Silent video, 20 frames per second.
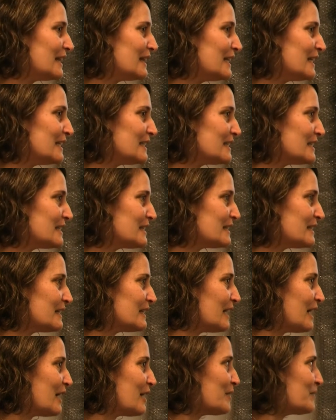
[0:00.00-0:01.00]
This
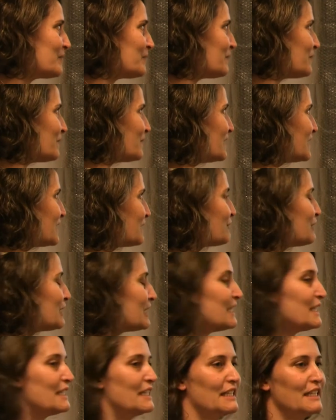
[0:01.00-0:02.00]
is
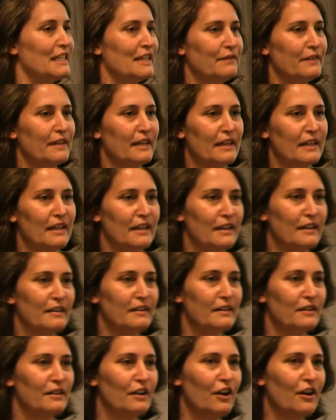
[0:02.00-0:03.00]
really significant,
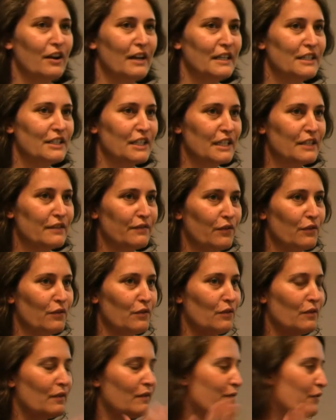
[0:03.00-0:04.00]
not only just
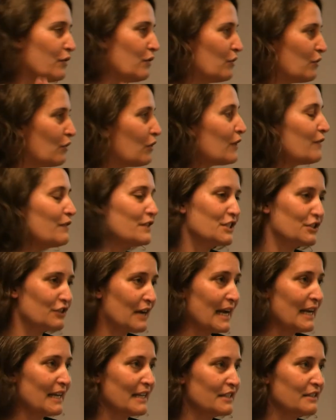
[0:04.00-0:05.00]
for all of
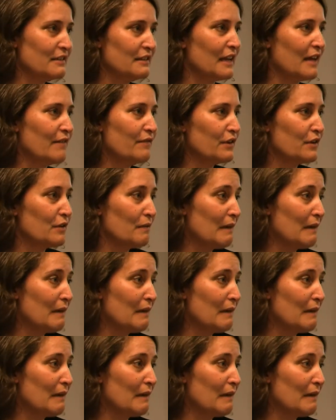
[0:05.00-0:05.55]
Australians who love